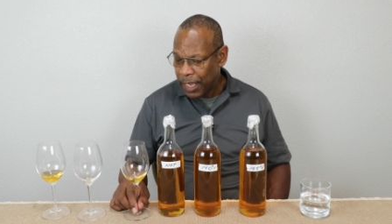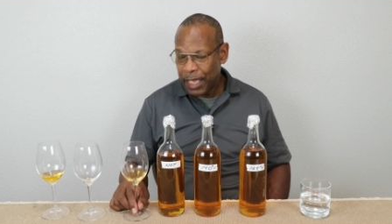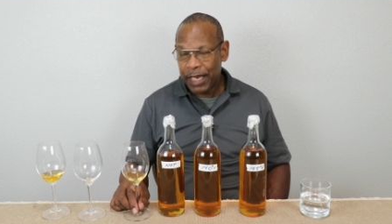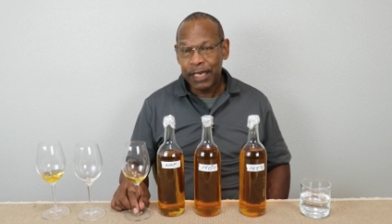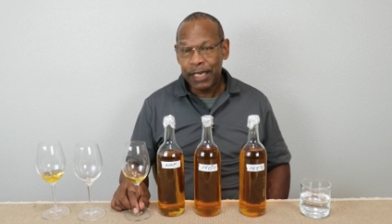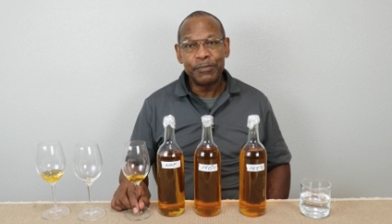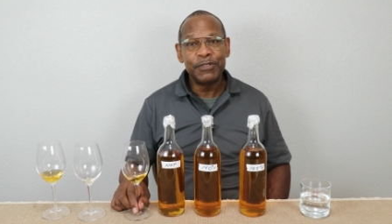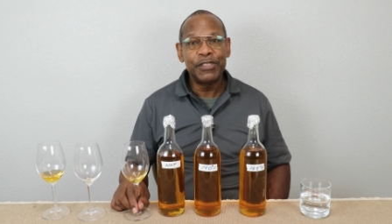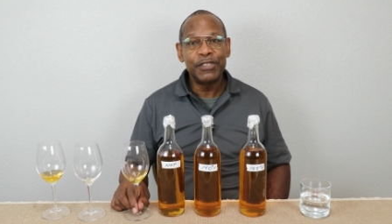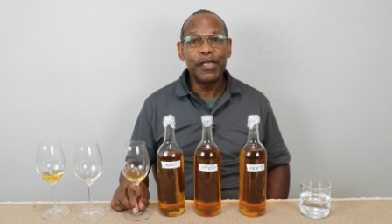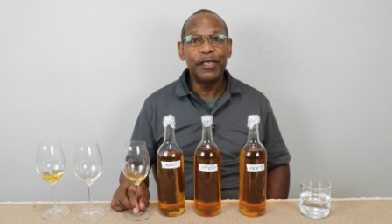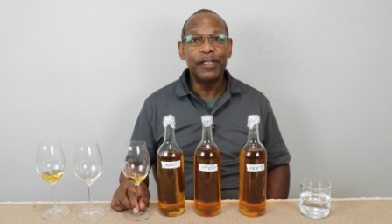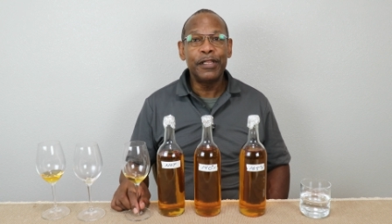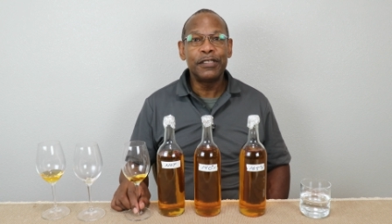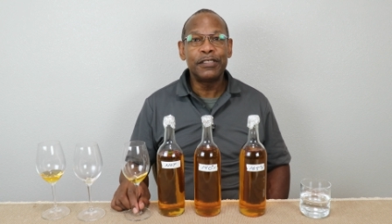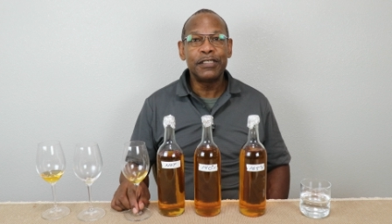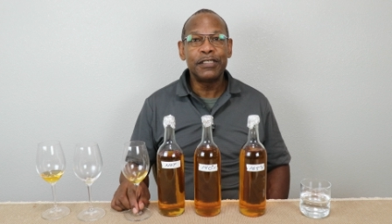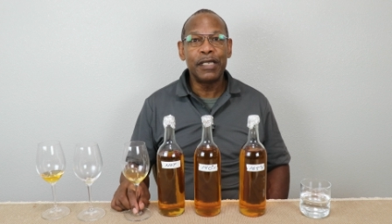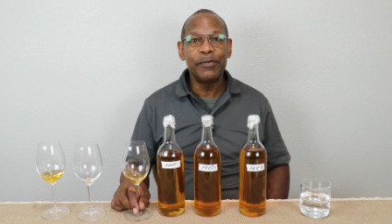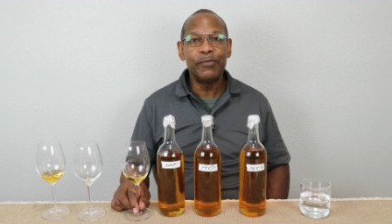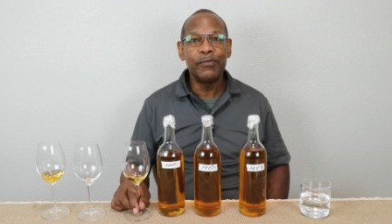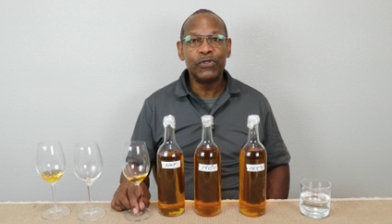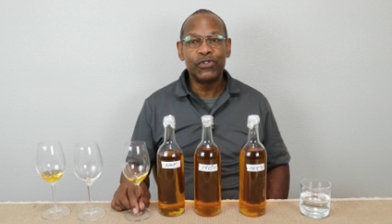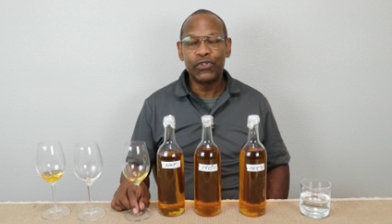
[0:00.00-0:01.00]
And I'm seeing the
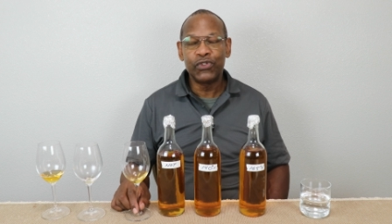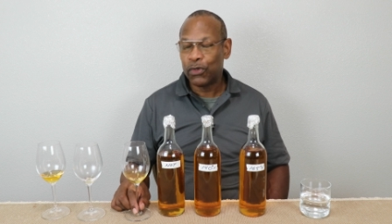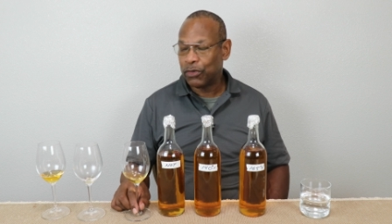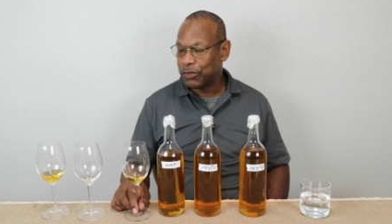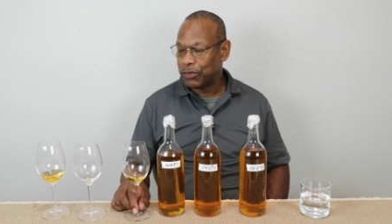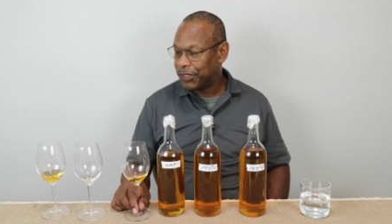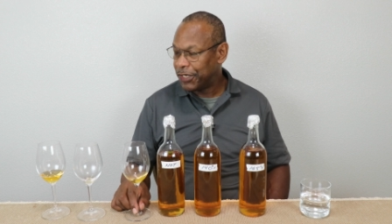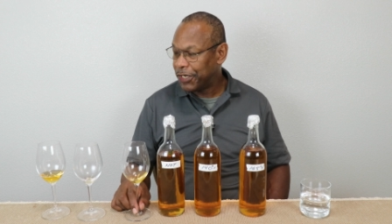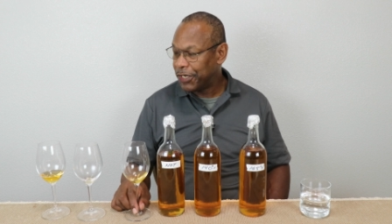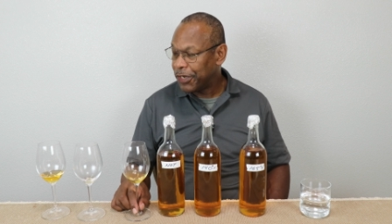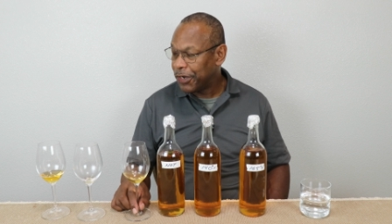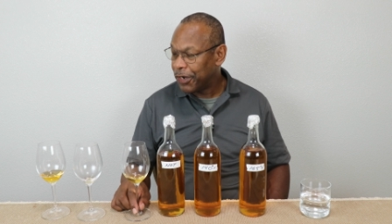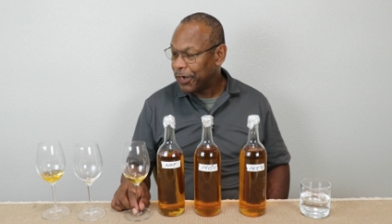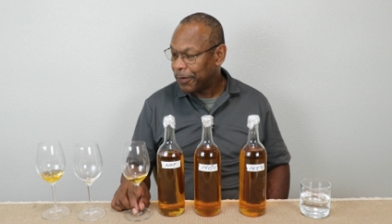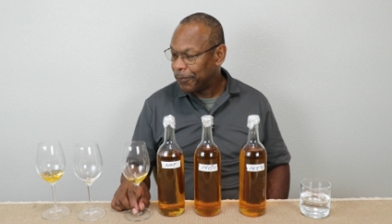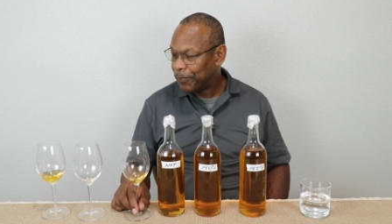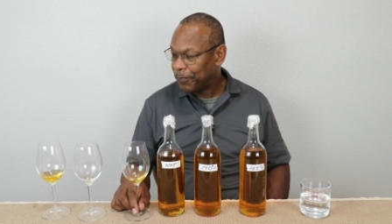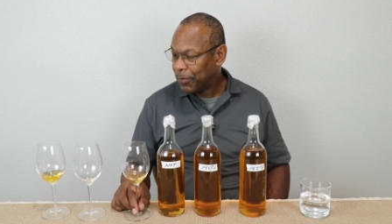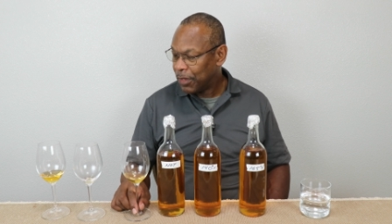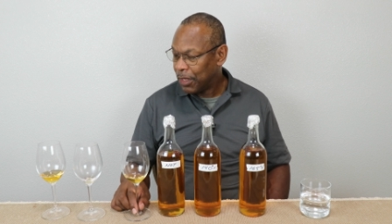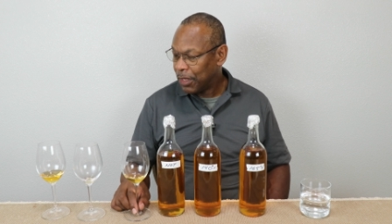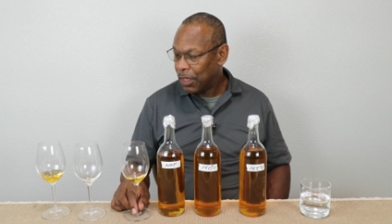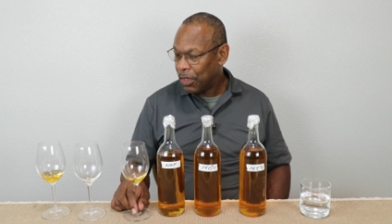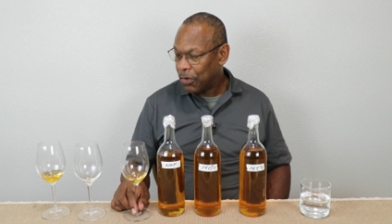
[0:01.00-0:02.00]
same results here.
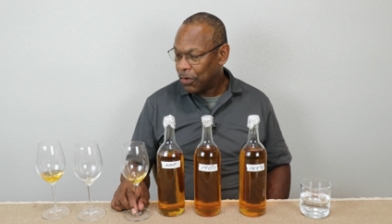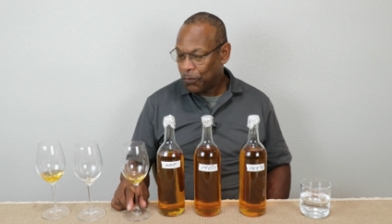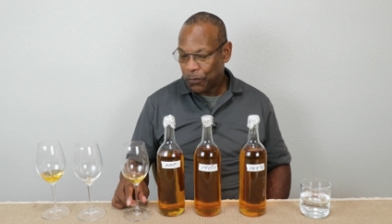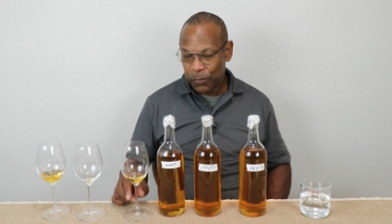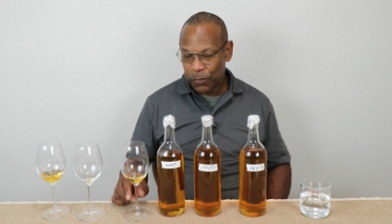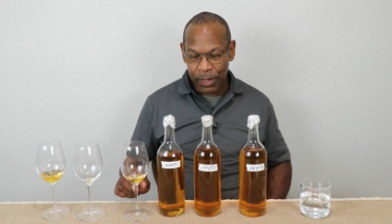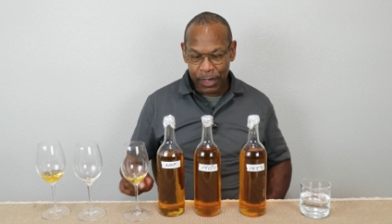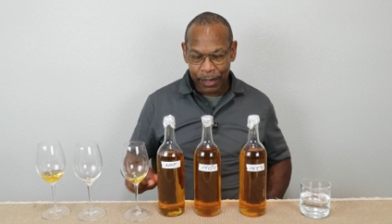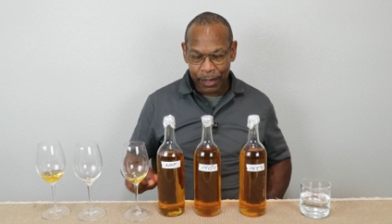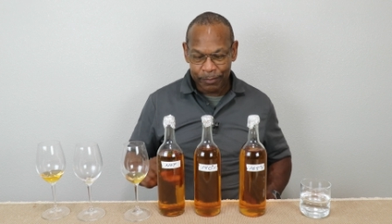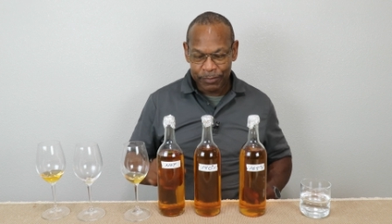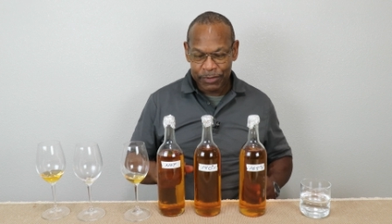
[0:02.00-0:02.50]
What